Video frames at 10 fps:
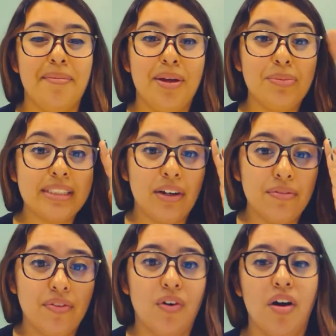It was
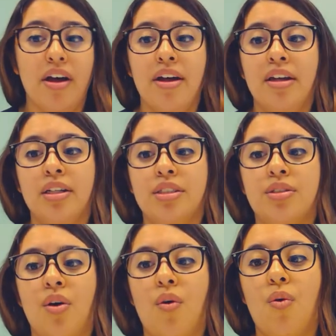helpful.
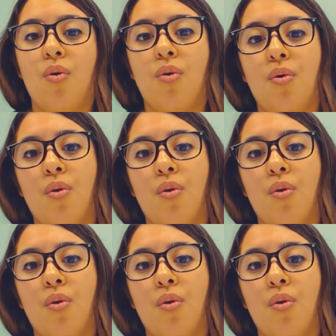So